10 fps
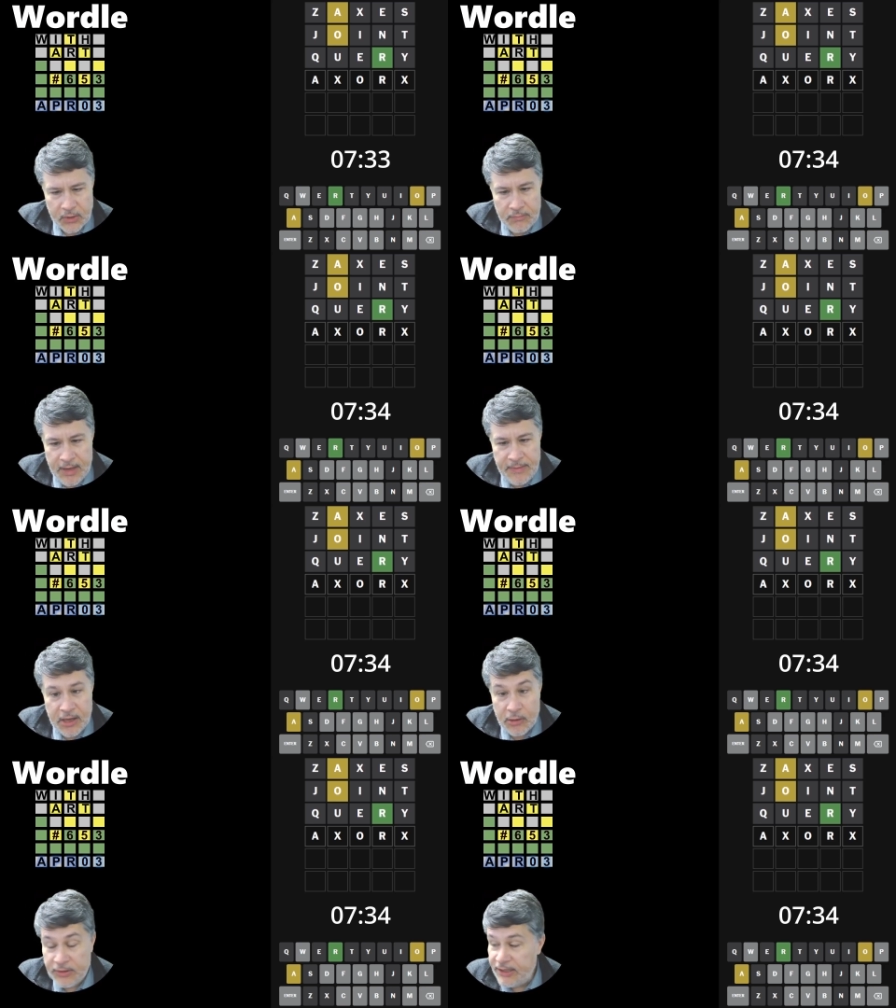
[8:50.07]
maybe
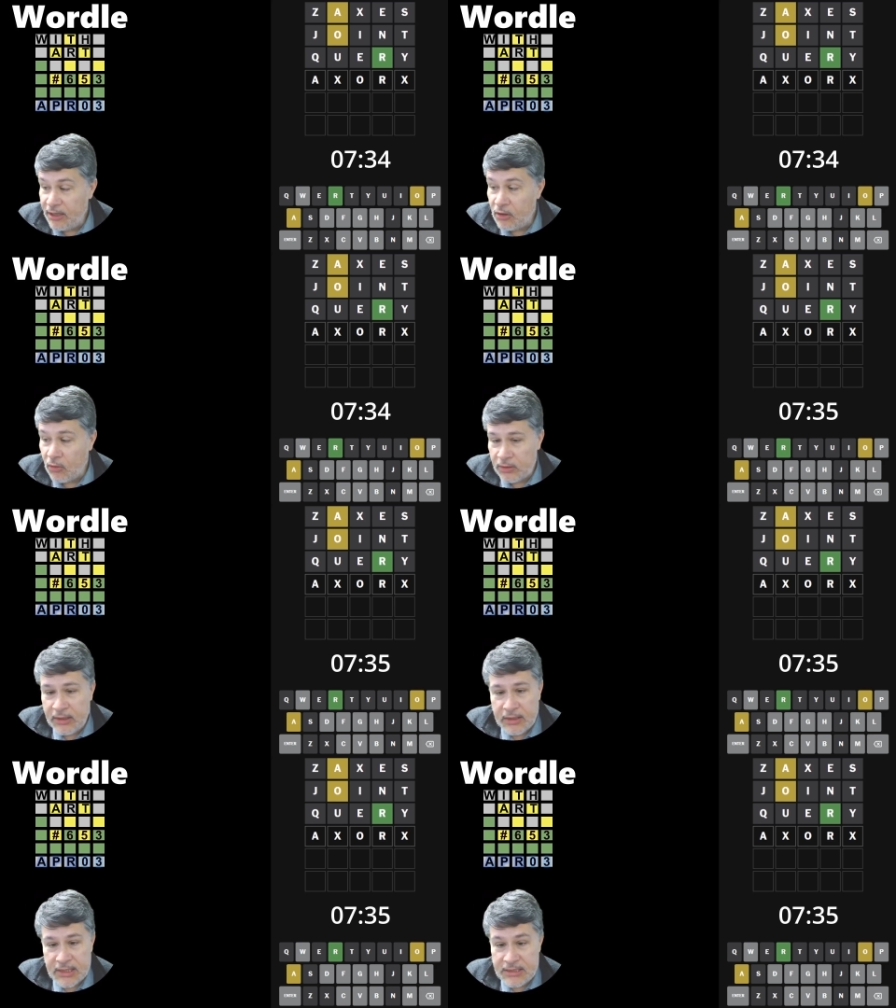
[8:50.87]
go with the agora
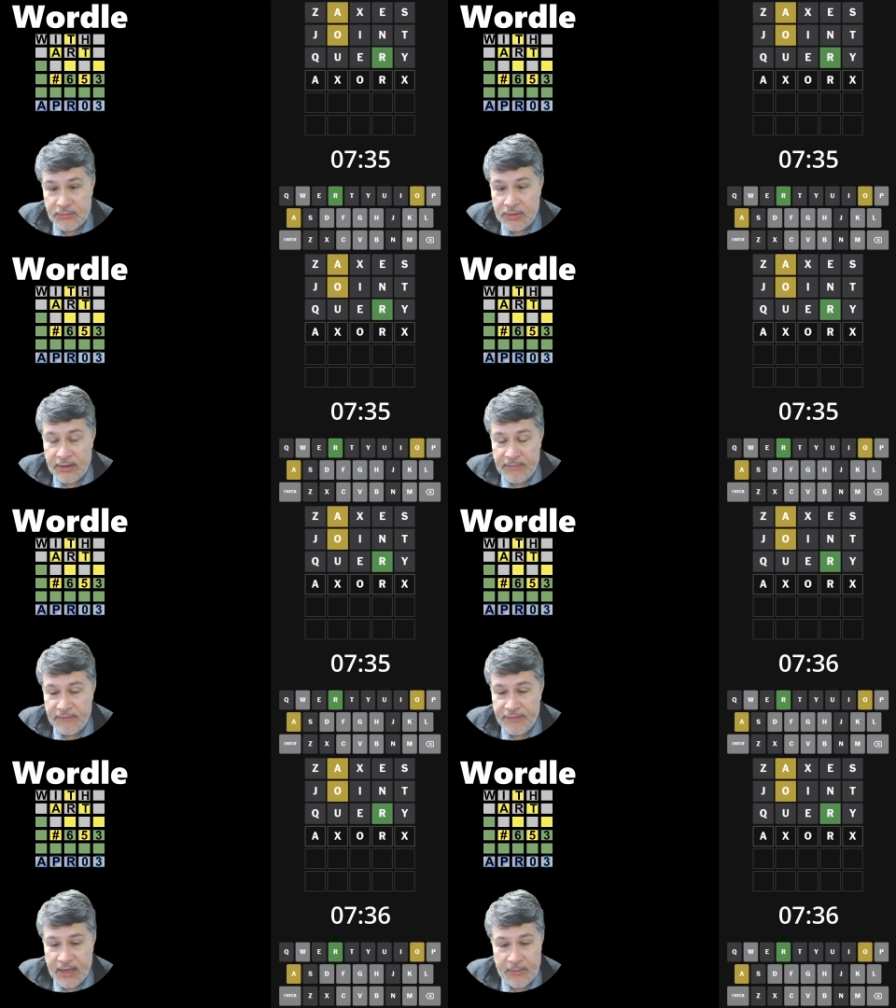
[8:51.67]
because it would give me
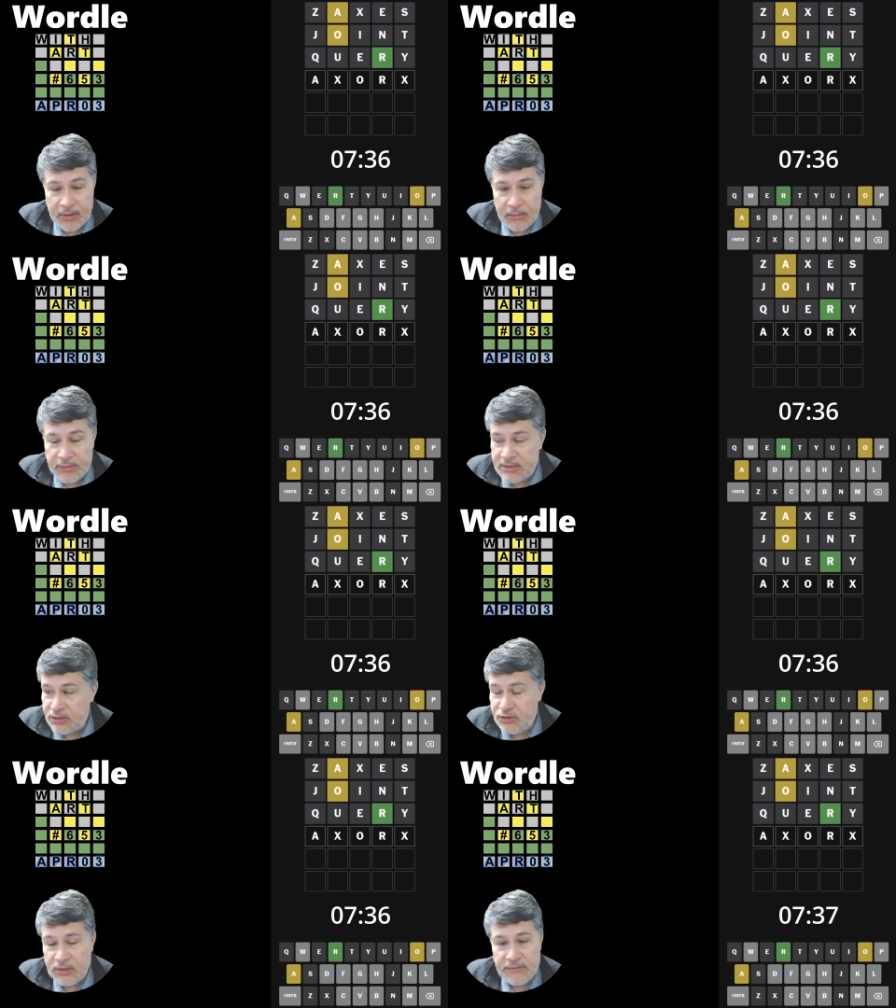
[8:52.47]
phenomenal
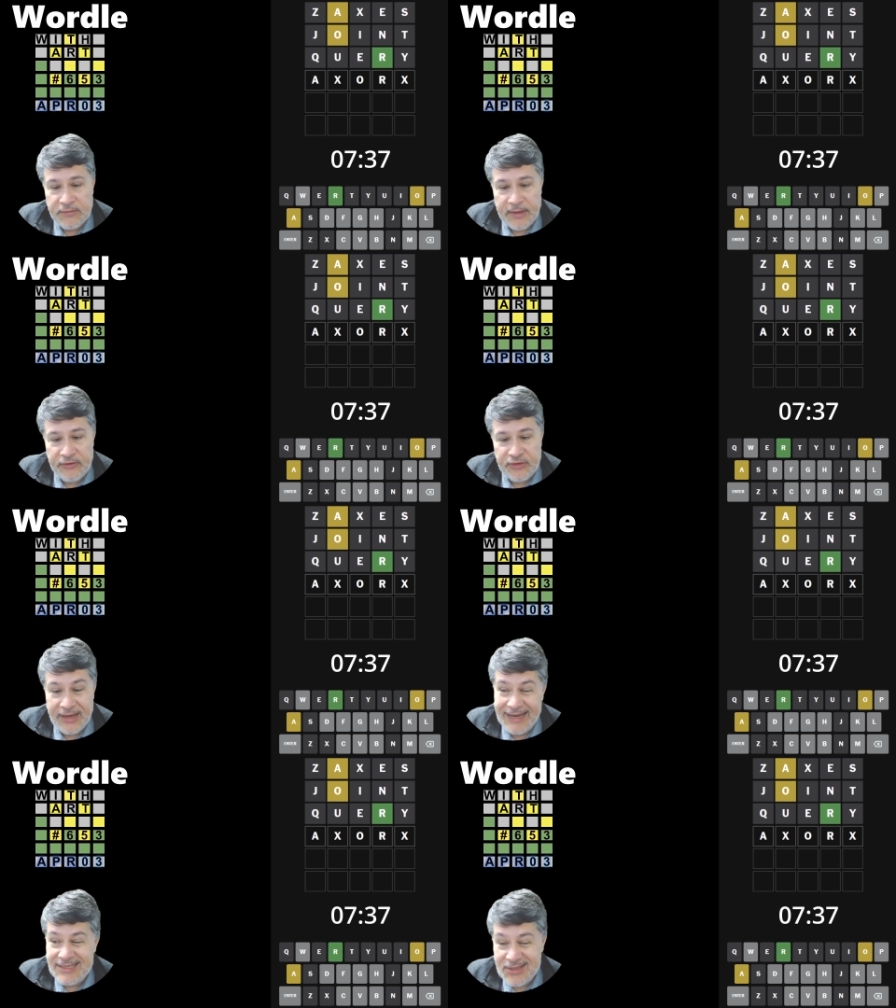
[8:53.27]
positional information,
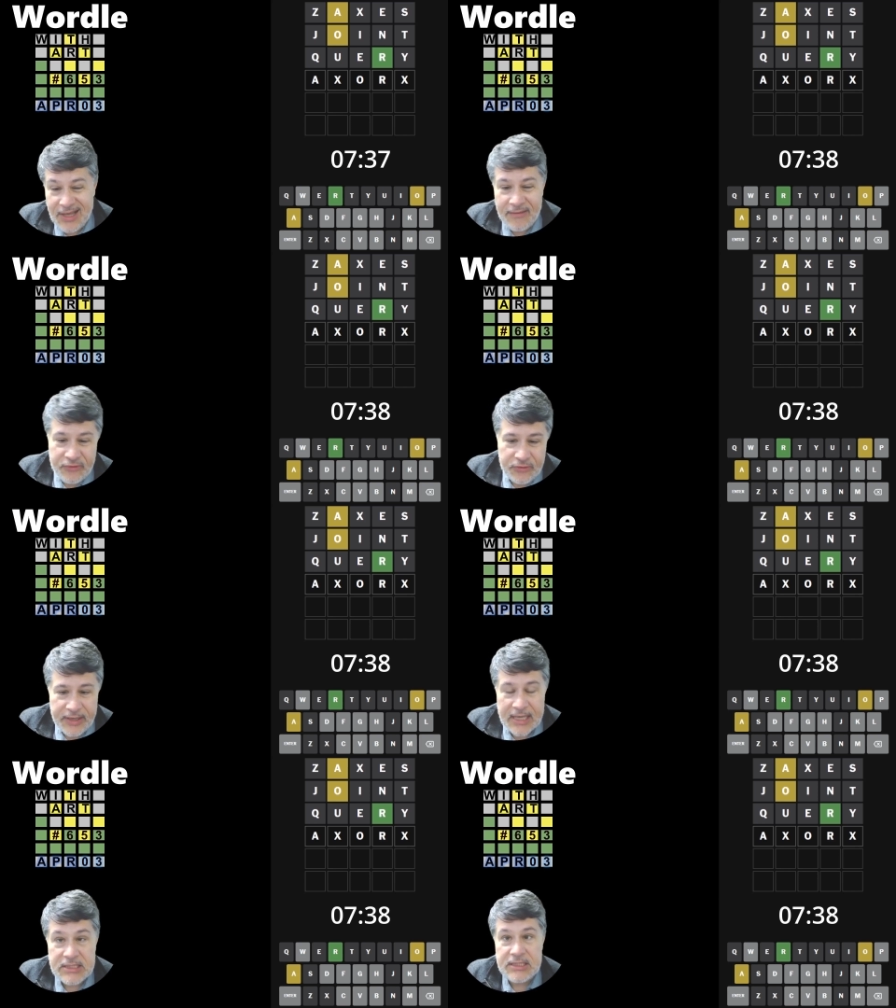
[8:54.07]
and I'd still have two
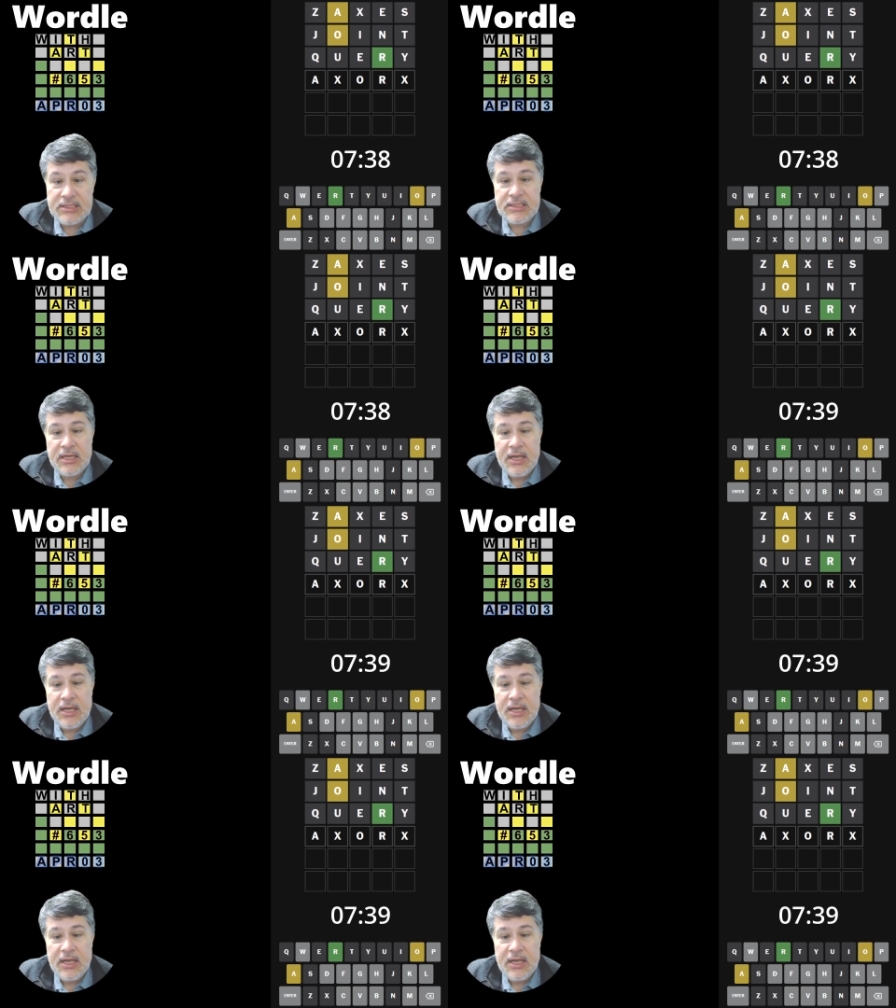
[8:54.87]
guesses.